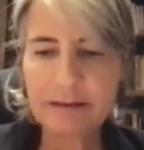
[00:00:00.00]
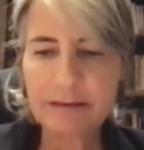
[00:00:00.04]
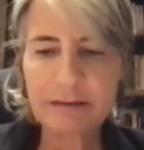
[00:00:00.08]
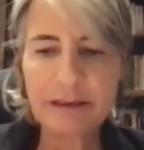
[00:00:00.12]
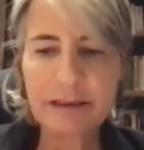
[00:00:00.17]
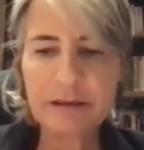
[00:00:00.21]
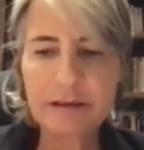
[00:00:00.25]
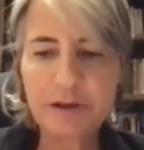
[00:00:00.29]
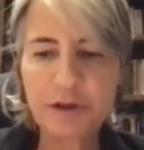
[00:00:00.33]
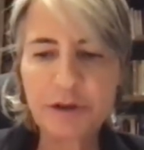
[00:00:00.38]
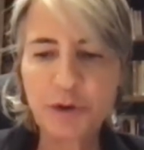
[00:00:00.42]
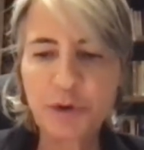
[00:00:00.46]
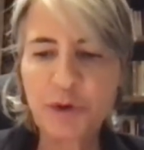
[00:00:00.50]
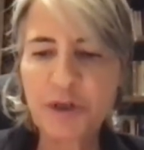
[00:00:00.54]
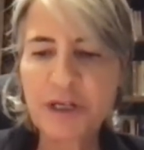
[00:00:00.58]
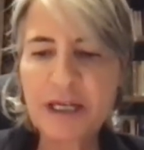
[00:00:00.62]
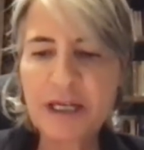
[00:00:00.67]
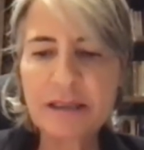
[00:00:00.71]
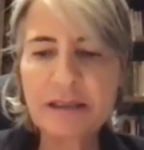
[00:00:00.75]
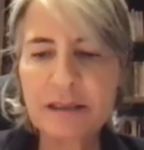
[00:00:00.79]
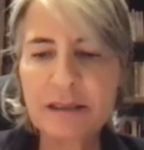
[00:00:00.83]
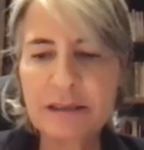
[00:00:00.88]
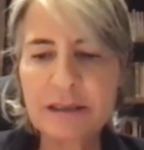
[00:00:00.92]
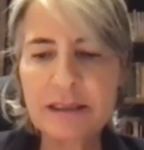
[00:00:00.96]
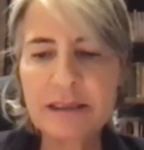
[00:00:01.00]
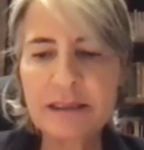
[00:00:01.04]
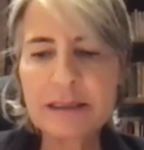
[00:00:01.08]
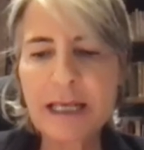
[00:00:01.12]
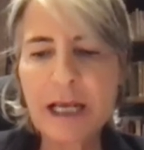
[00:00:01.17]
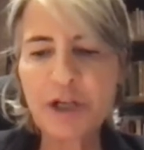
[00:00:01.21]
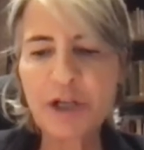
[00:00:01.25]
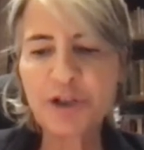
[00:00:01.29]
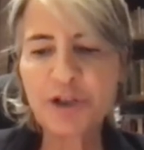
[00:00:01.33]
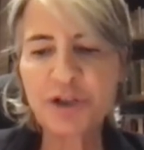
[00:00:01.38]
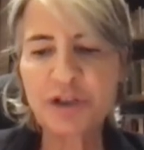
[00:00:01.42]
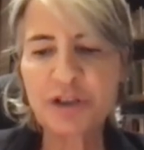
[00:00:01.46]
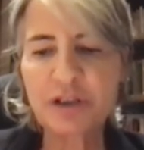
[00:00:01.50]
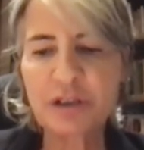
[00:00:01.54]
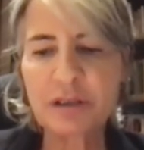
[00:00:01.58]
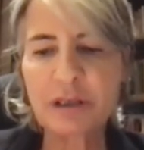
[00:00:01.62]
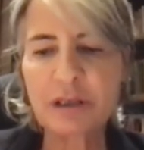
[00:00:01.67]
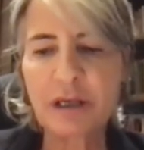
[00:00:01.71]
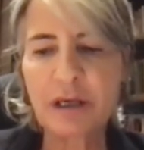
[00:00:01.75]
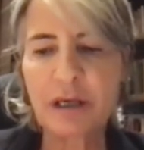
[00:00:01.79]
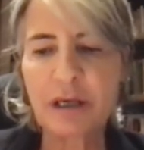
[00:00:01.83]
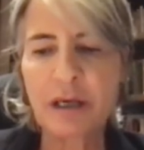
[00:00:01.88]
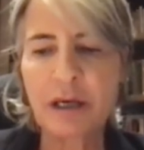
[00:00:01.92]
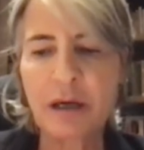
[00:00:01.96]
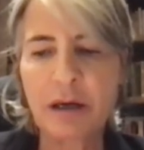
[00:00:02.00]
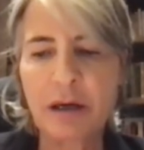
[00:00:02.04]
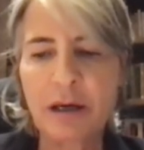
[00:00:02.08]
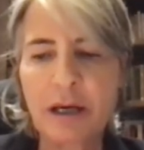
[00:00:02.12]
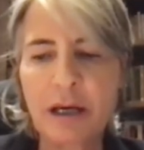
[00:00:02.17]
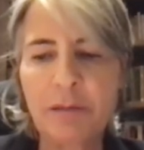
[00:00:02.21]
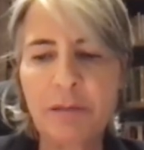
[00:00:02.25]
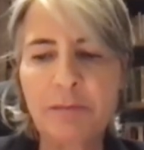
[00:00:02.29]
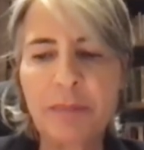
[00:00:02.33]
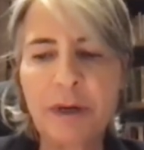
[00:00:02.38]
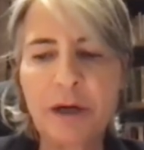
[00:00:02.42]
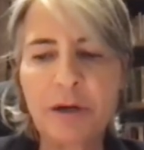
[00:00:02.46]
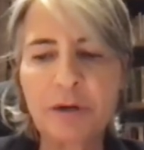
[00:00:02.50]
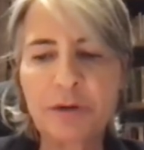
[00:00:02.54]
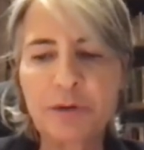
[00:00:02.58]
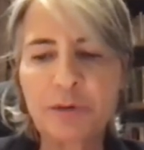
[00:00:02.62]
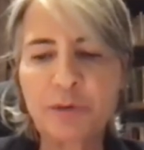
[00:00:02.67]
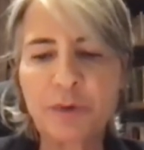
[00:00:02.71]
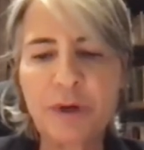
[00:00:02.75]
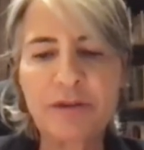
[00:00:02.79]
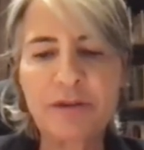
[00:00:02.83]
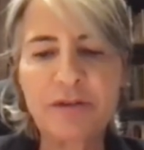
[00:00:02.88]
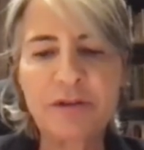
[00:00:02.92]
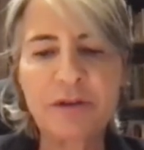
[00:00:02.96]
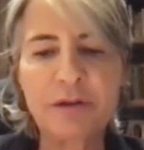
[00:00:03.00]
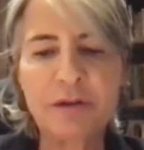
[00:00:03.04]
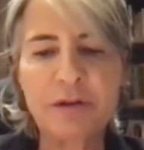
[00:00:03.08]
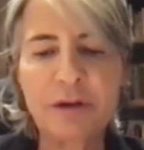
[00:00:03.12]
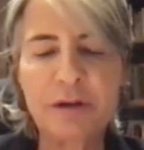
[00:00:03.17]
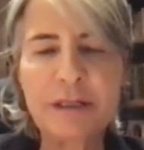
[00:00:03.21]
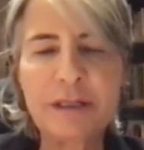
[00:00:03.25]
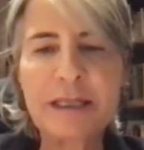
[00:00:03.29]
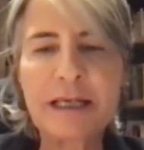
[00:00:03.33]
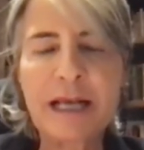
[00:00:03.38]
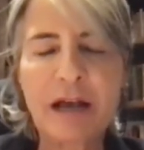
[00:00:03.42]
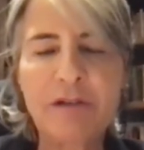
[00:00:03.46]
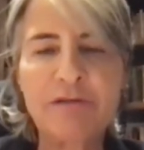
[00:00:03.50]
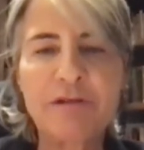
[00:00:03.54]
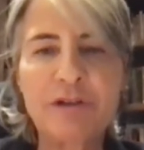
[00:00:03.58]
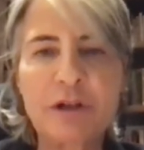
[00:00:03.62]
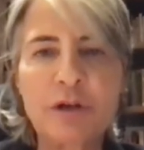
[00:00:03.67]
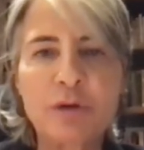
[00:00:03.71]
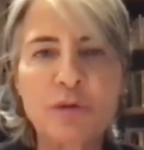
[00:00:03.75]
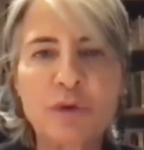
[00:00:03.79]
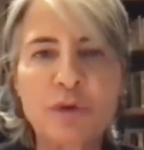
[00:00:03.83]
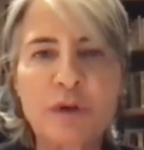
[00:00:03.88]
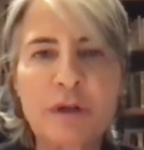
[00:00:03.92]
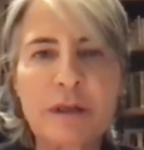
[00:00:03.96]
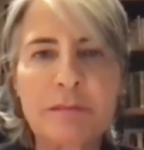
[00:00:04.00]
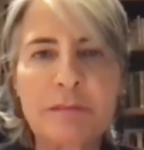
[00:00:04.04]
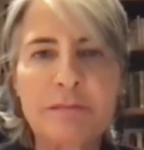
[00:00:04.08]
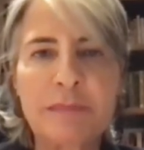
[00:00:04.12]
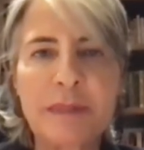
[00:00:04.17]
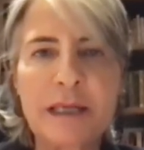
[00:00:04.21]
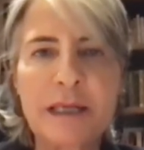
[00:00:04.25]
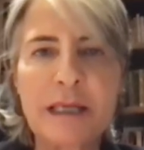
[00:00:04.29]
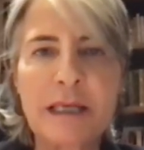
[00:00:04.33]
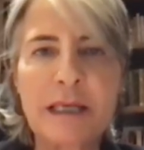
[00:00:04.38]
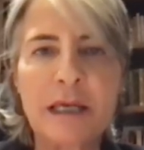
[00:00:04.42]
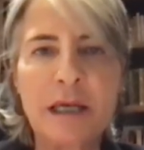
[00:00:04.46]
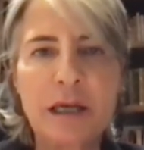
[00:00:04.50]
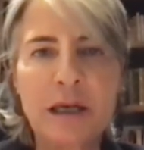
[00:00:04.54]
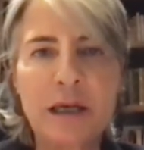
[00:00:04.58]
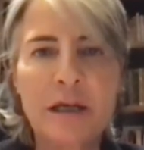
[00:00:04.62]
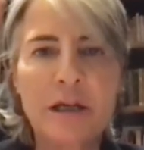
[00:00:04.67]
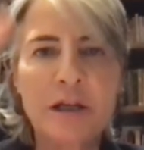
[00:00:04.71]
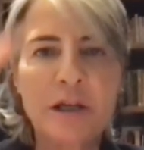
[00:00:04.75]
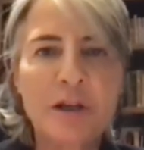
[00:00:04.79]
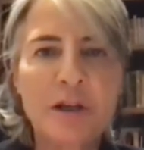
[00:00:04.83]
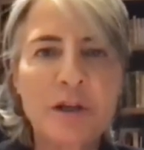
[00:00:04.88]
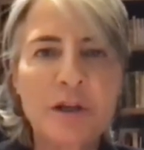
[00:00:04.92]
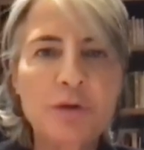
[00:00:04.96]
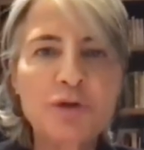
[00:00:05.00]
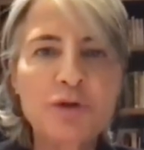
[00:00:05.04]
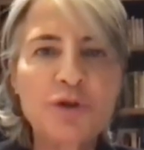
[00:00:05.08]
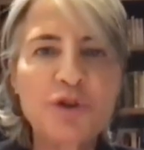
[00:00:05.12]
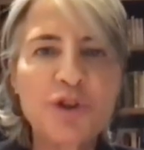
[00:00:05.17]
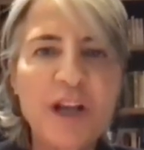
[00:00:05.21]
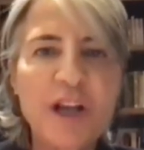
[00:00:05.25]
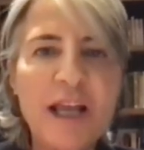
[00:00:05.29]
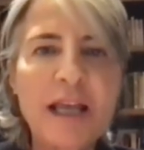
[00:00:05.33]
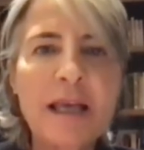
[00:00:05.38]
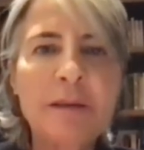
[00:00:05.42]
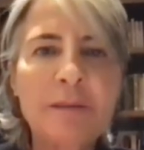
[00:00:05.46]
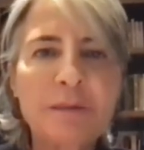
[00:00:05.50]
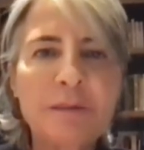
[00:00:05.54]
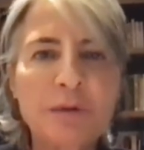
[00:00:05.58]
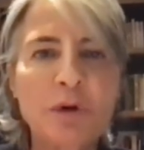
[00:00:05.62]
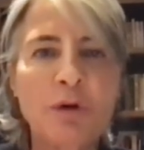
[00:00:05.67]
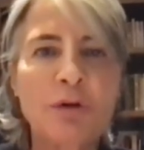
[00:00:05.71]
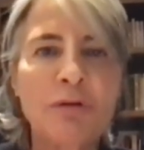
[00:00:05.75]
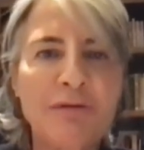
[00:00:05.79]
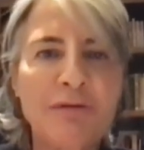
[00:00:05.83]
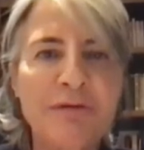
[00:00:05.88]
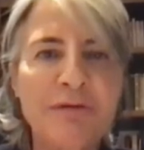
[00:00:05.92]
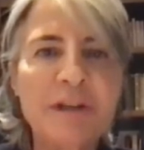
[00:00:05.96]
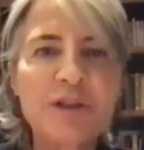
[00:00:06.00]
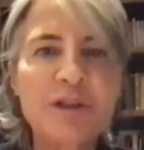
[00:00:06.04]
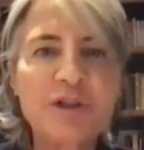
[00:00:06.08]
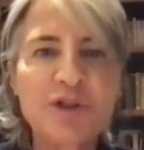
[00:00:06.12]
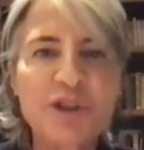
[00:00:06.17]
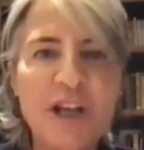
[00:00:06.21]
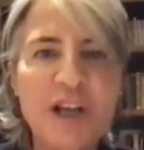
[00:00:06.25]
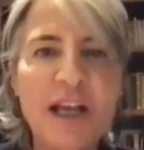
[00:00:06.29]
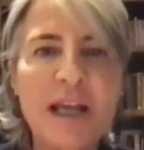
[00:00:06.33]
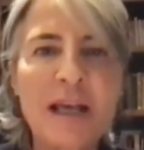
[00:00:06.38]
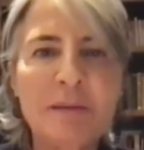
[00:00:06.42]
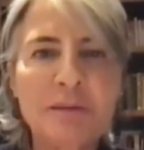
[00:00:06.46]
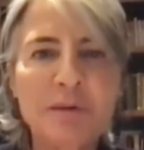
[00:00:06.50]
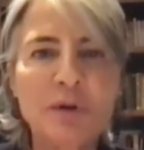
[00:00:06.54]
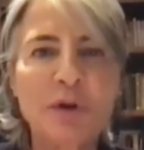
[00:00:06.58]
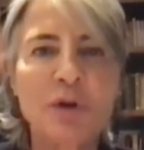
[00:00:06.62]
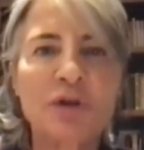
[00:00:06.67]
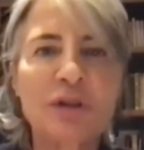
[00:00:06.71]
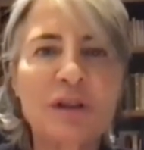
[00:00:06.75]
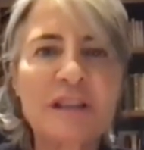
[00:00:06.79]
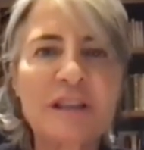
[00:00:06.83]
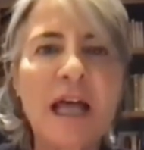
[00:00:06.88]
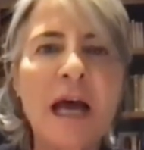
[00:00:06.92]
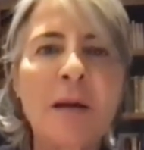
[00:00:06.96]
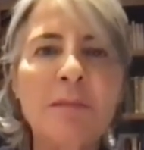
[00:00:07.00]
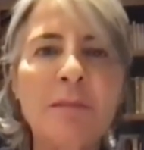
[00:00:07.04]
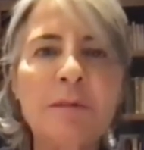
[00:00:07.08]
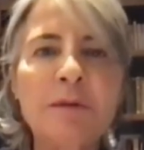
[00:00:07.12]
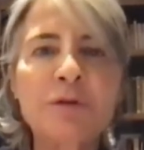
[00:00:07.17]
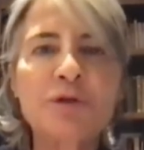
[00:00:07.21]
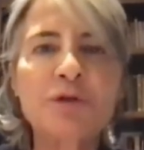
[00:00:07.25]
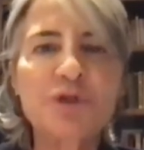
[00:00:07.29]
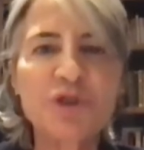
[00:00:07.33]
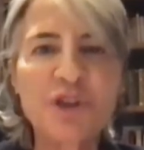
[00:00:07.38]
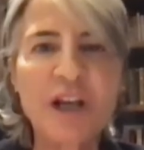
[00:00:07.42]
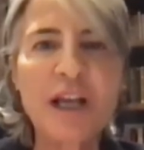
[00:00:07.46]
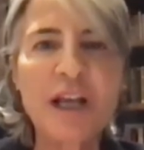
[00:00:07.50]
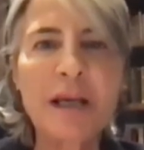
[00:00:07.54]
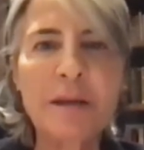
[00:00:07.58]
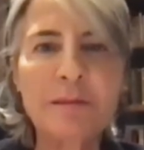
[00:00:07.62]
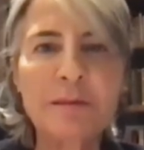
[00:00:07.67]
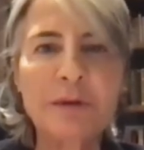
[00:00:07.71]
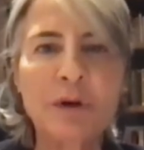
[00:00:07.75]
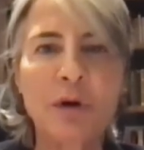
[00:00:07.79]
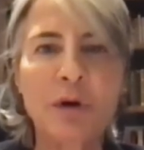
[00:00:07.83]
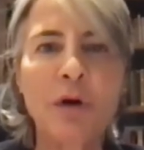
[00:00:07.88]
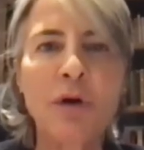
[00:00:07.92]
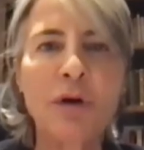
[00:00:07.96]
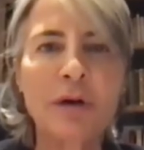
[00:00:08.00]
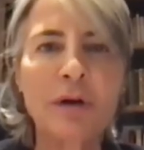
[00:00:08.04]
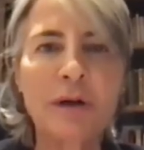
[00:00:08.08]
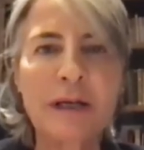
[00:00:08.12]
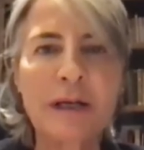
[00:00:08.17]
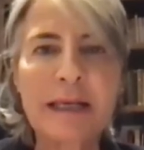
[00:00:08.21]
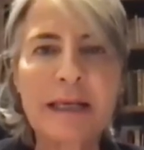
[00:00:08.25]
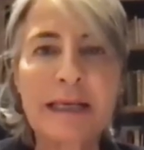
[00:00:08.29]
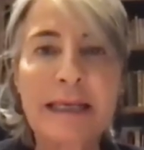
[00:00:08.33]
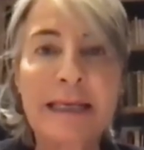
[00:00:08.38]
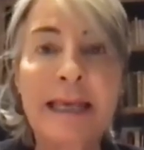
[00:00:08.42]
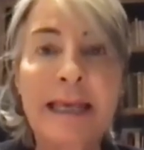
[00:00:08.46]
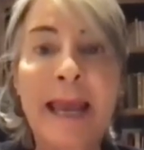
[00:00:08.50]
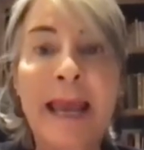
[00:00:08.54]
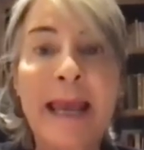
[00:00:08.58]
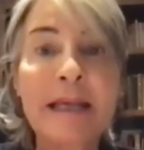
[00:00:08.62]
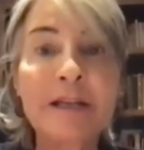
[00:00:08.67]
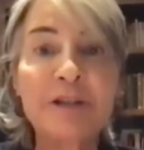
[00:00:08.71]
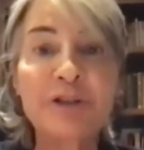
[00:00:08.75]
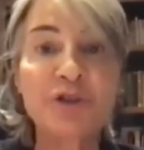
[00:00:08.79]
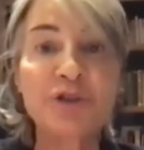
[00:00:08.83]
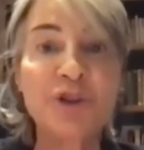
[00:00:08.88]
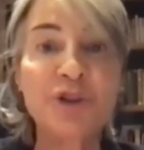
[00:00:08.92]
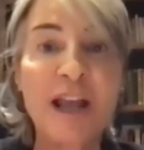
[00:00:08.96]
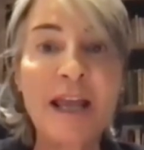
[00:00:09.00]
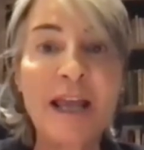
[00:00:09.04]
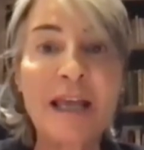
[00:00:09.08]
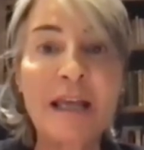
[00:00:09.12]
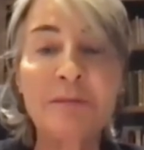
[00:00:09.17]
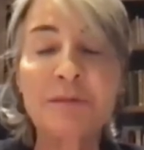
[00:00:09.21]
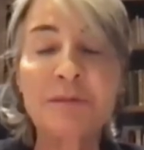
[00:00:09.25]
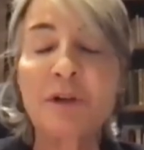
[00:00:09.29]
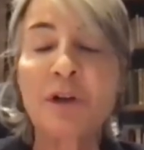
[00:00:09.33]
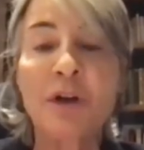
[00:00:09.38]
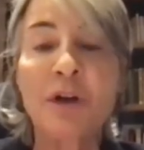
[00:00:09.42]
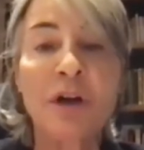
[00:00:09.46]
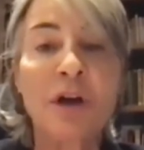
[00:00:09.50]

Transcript: into heated discussion about whether the recovery will be U-shaped or V-shaped or W-shaped or K-shaped